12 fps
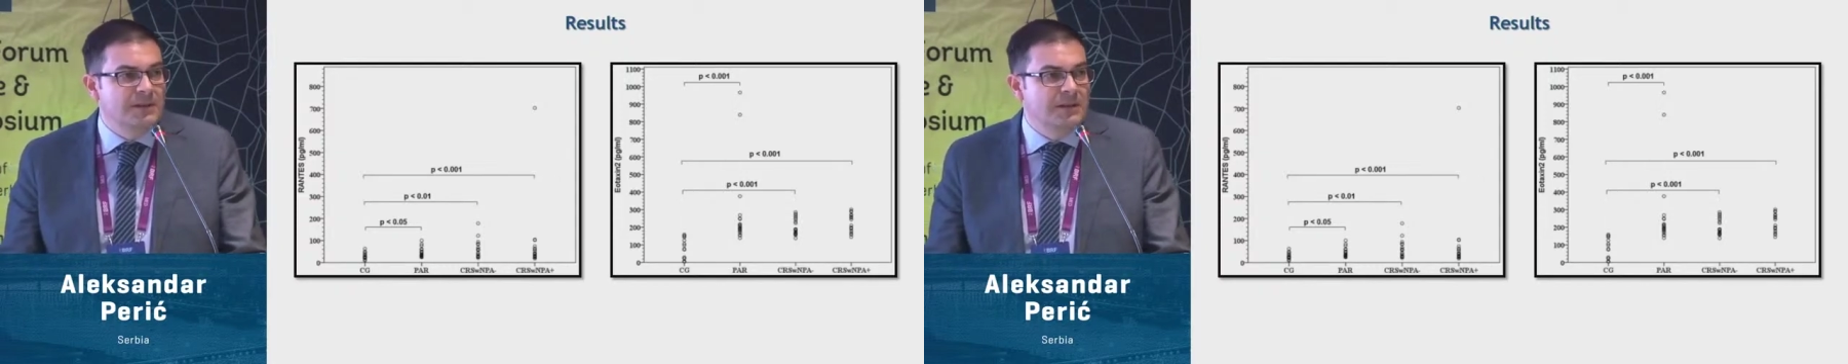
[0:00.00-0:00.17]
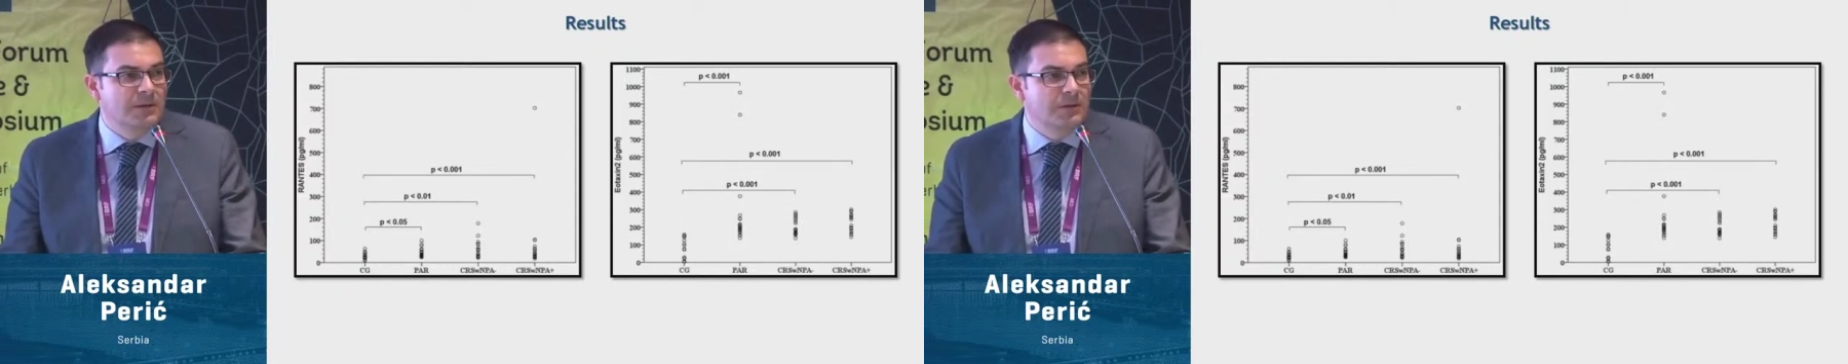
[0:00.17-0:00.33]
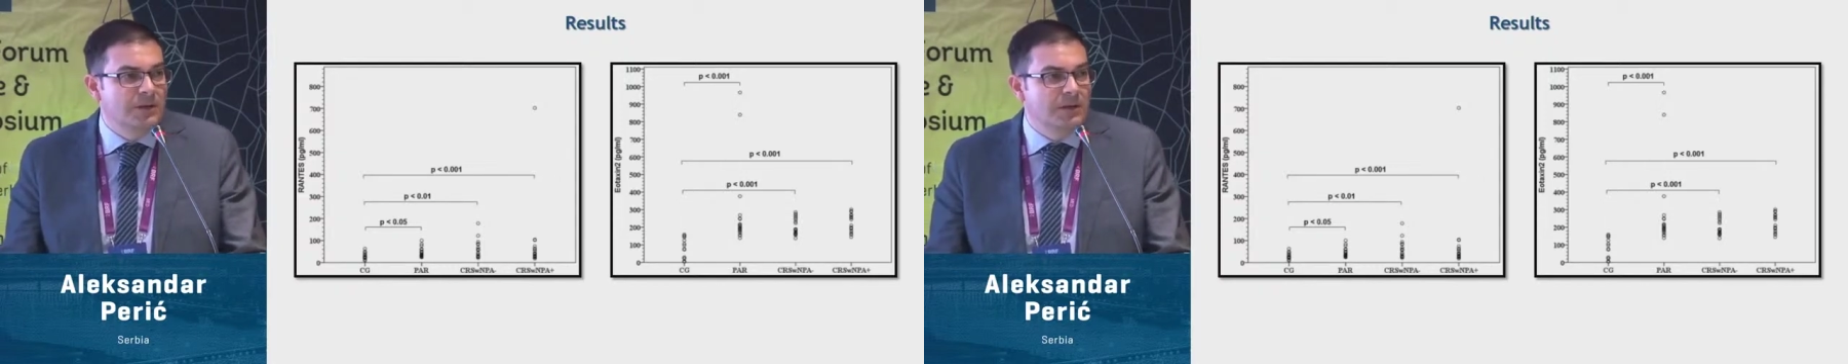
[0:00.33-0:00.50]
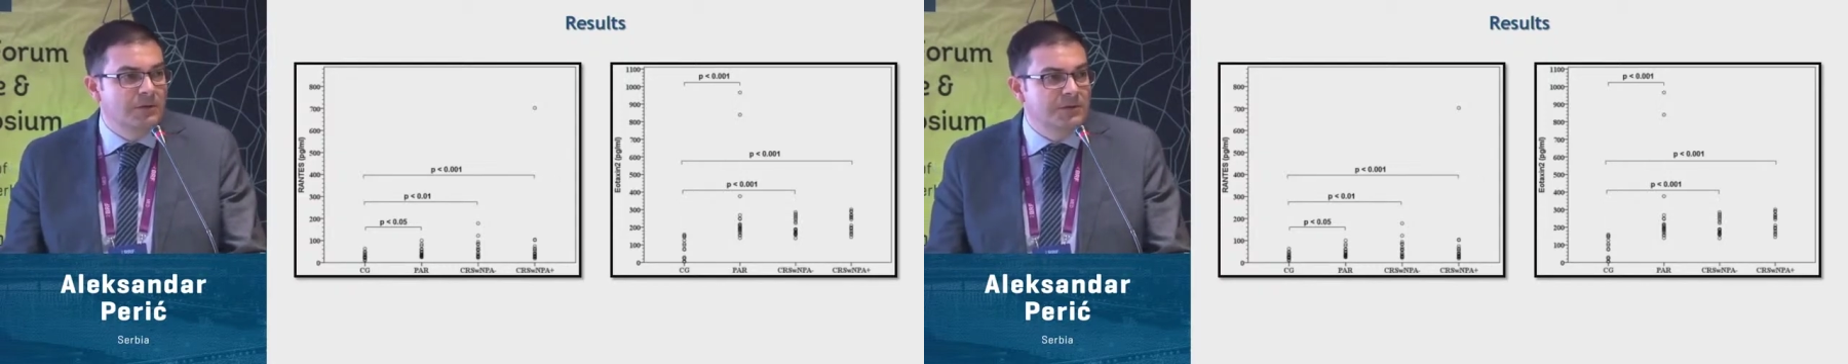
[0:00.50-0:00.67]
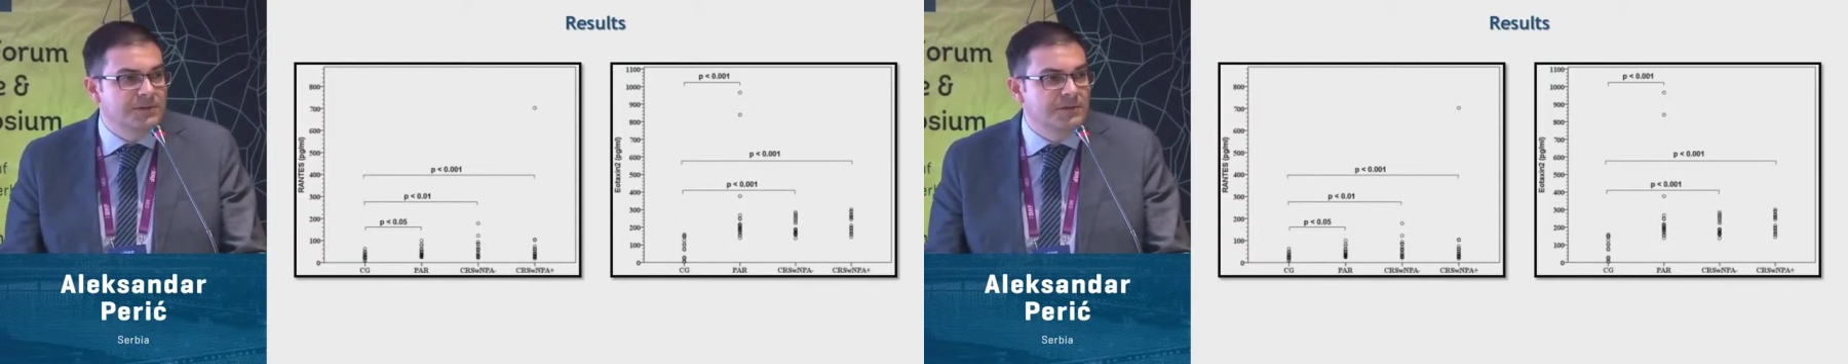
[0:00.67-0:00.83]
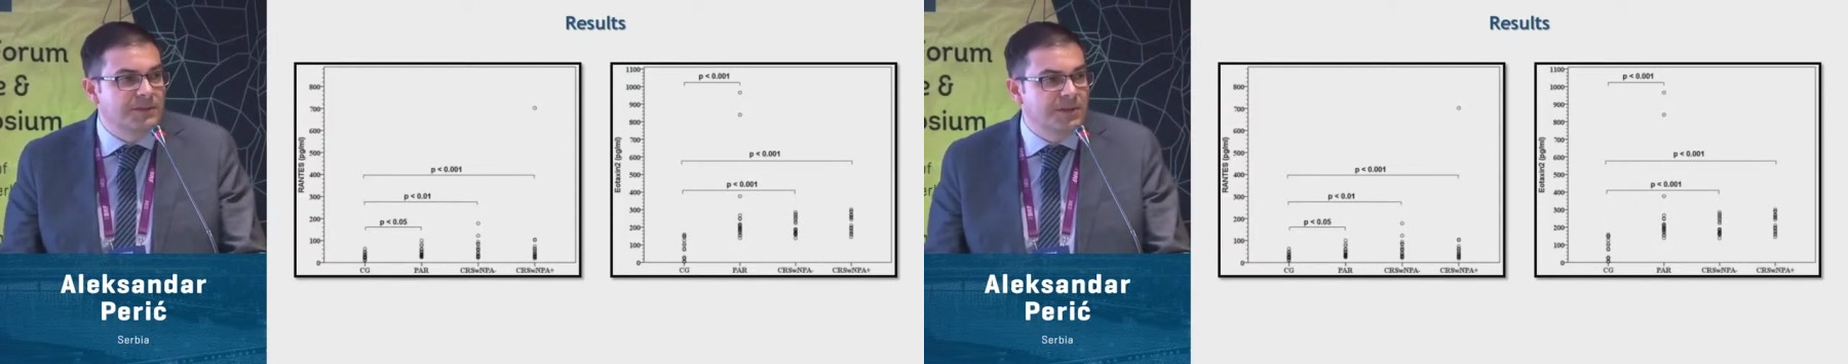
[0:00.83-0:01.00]
in the local
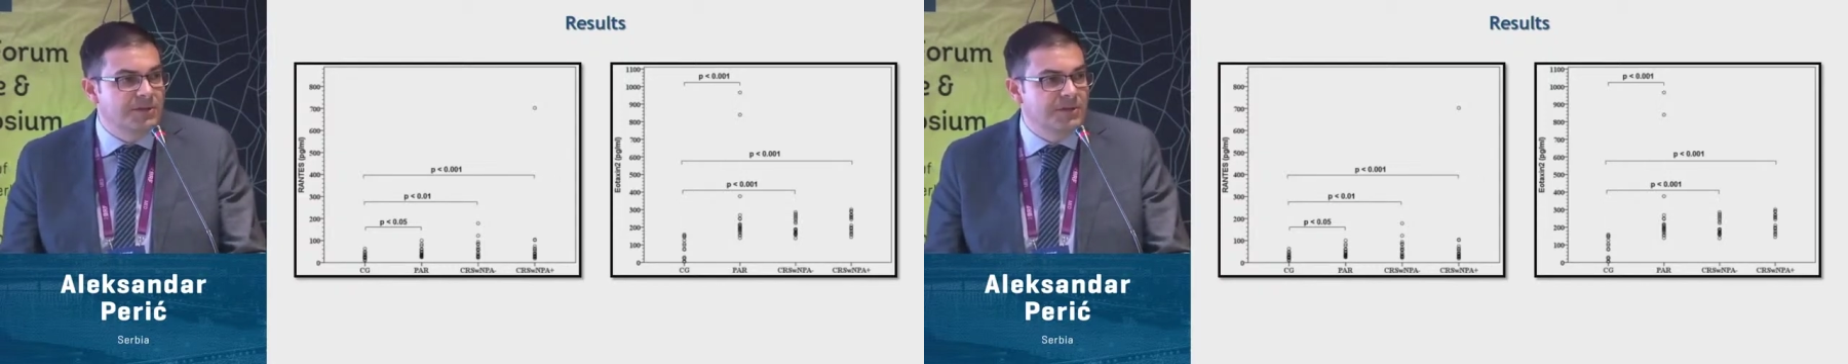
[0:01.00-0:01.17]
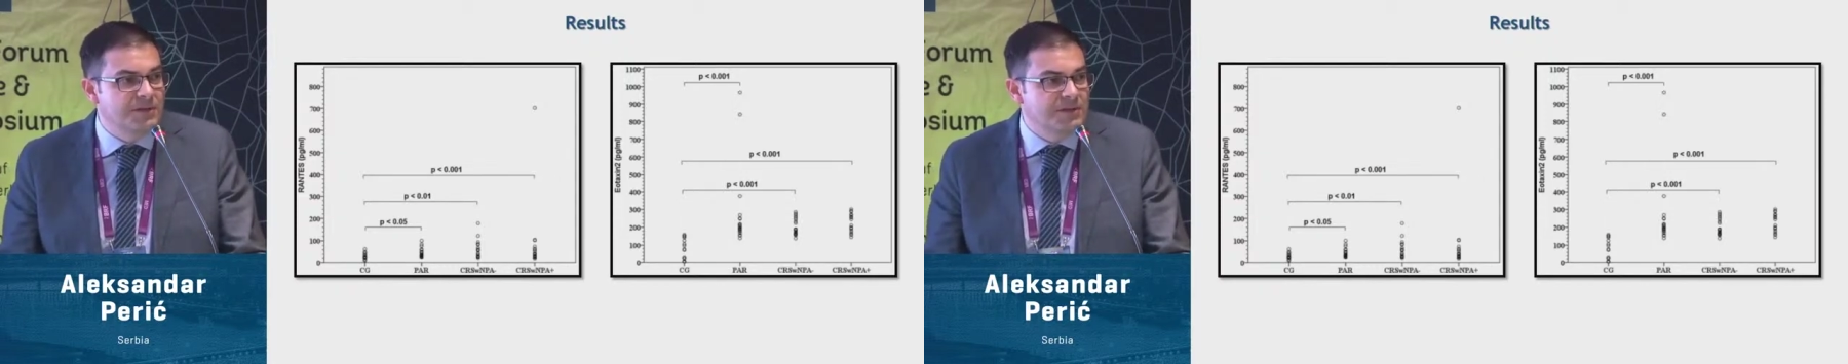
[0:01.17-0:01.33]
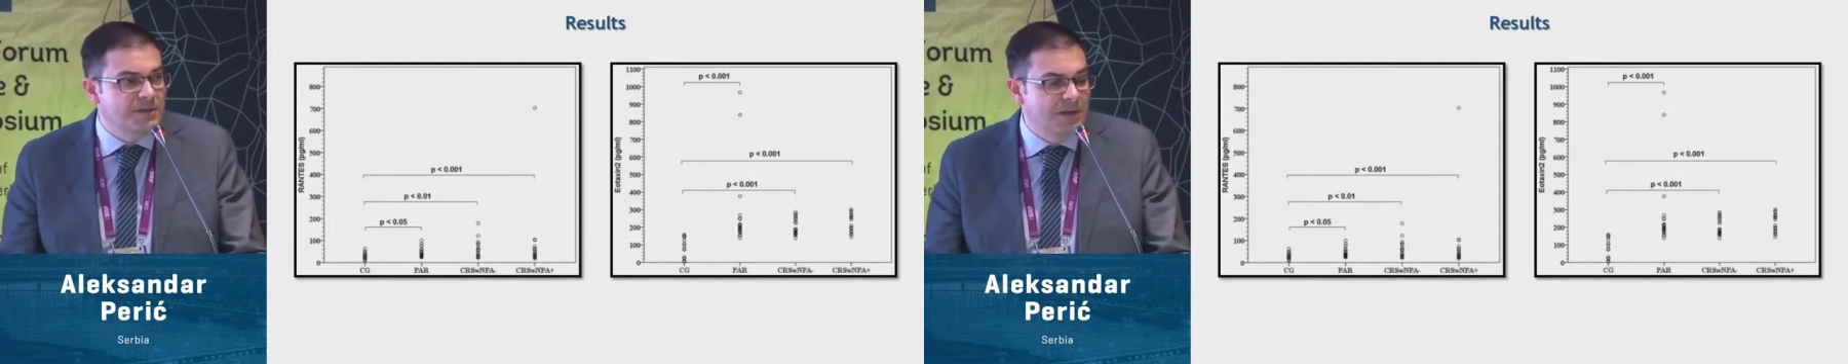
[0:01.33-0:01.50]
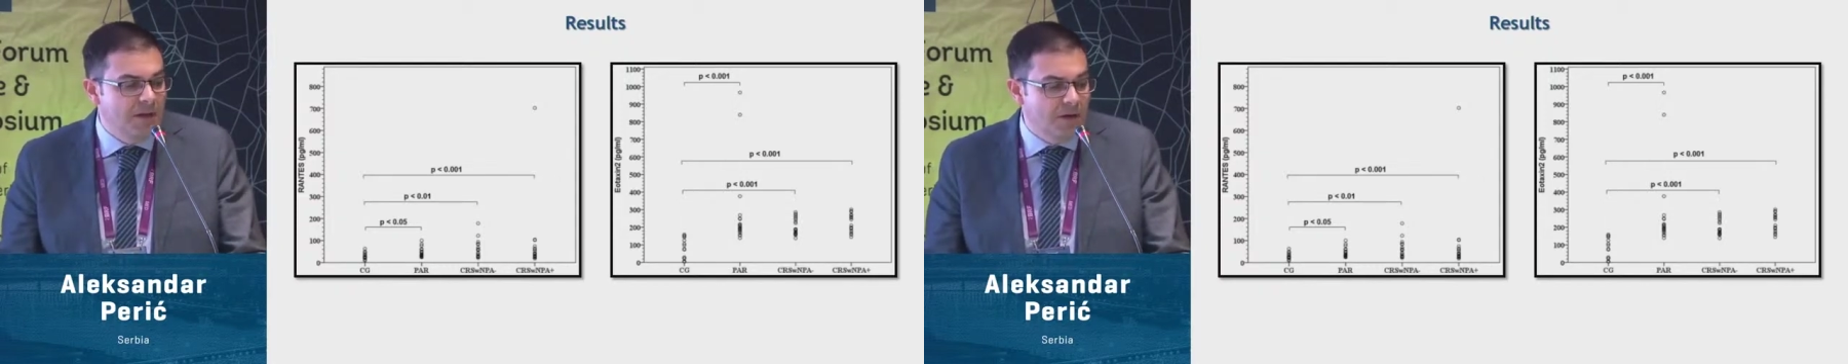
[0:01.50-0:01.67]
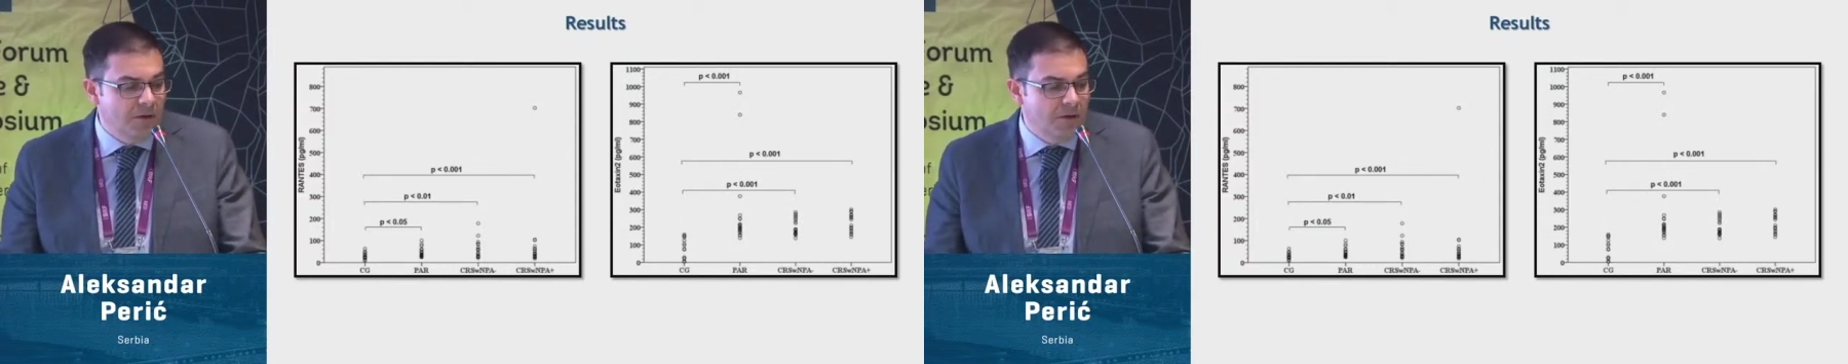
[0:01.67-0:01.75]
concentrations